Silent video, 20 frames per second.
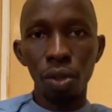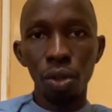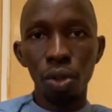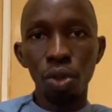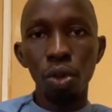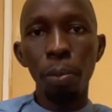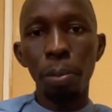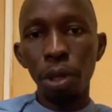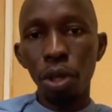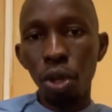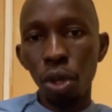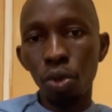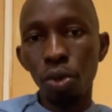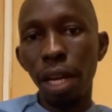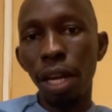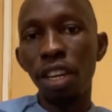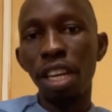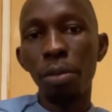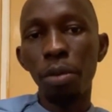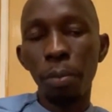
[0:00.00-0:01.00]
So because
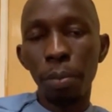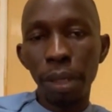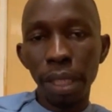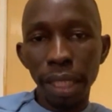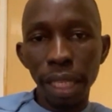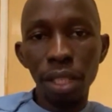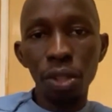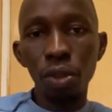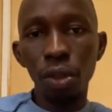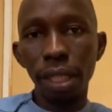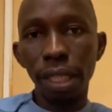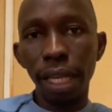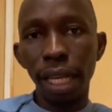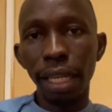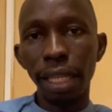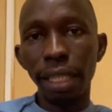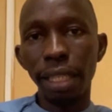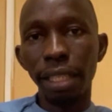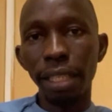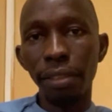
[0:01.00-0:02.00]
we're unable to present
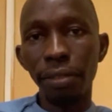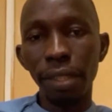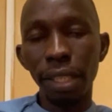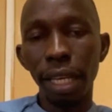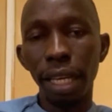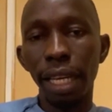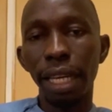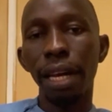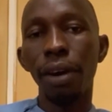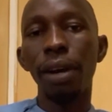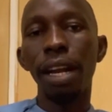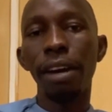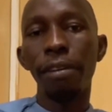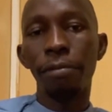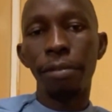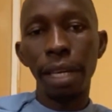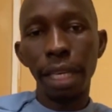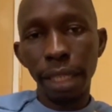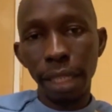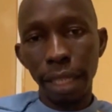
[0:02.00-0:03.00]
alternatives, now na
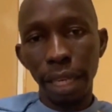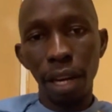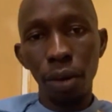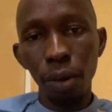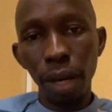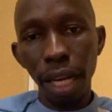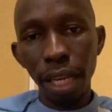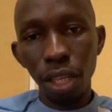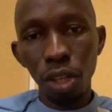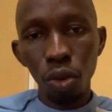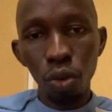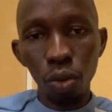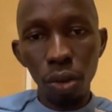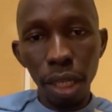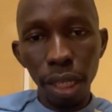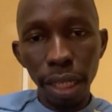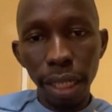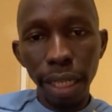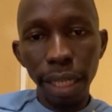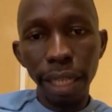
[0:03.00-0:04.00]
vest, now na they
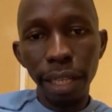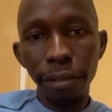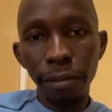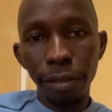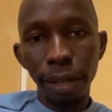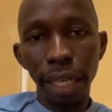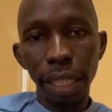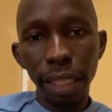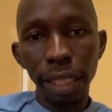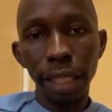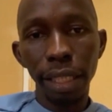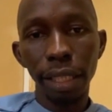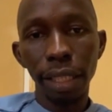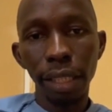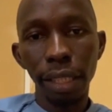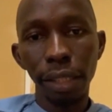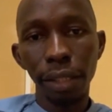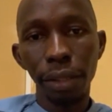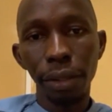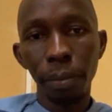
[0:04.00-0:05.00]
look green vest.
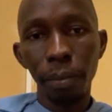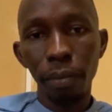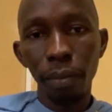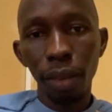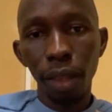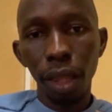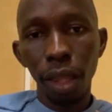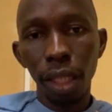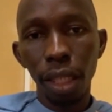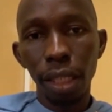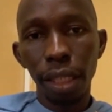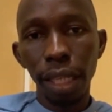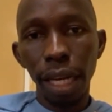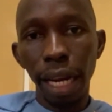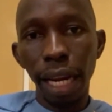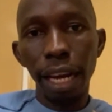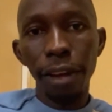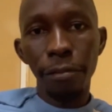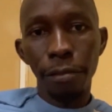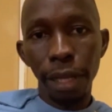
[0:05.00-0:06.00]
Say
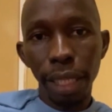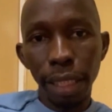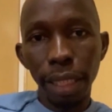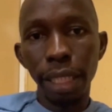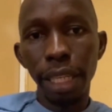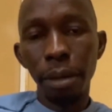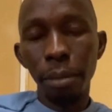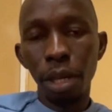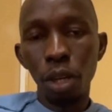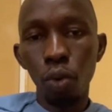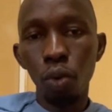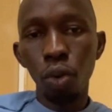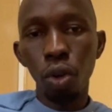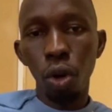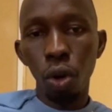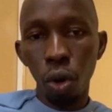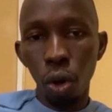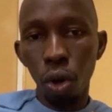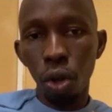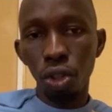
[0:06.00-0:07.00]
now that vest they make who
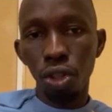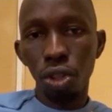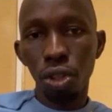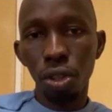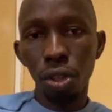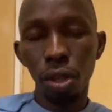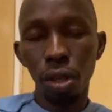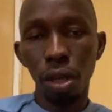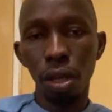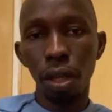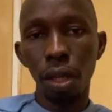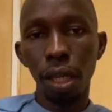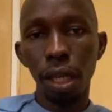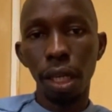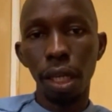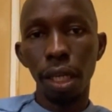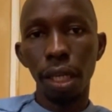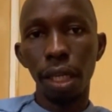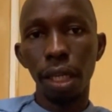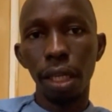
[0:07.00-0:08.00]
don't lose.
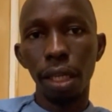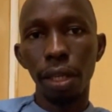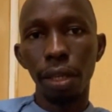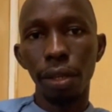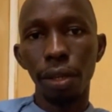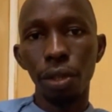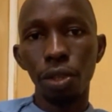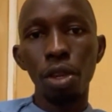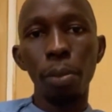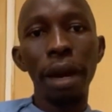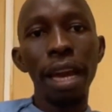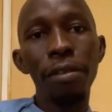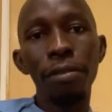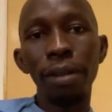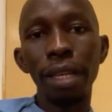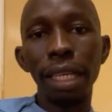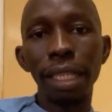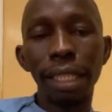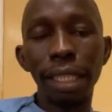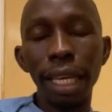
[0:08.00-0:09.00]
Some
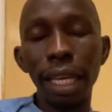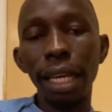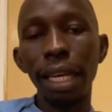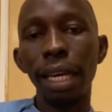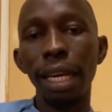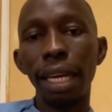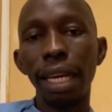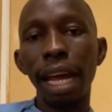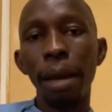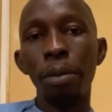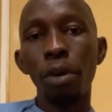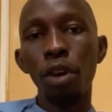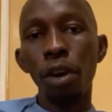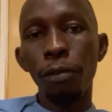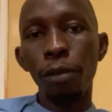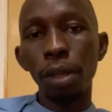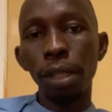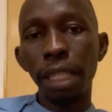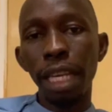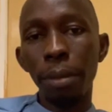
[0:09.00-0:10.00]
even they say now because
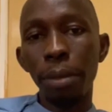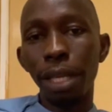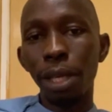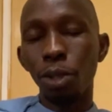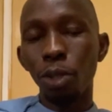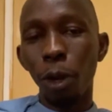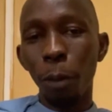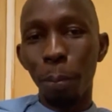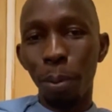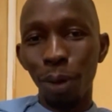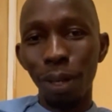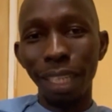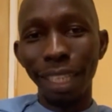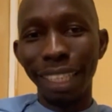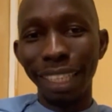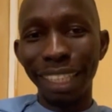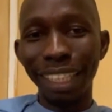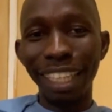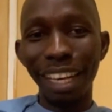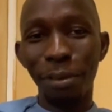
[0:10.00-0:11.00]
until they talk
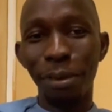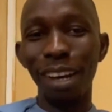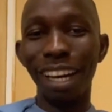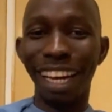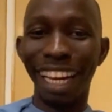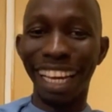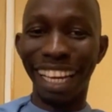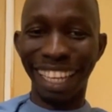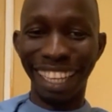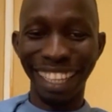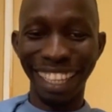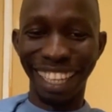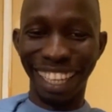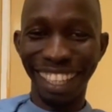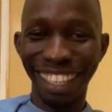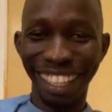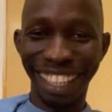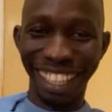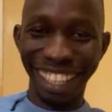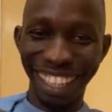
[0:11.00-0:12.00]
politics now
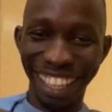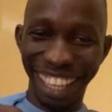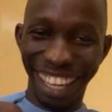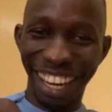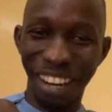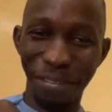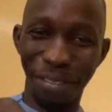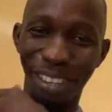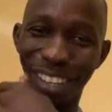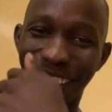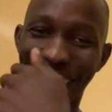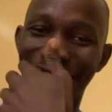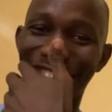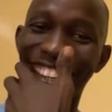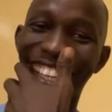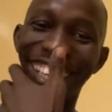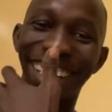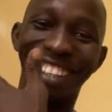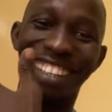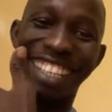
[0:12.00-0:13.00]
for now
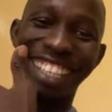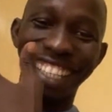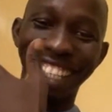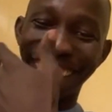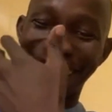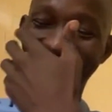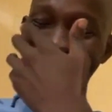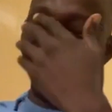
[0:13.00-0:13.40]
we lost.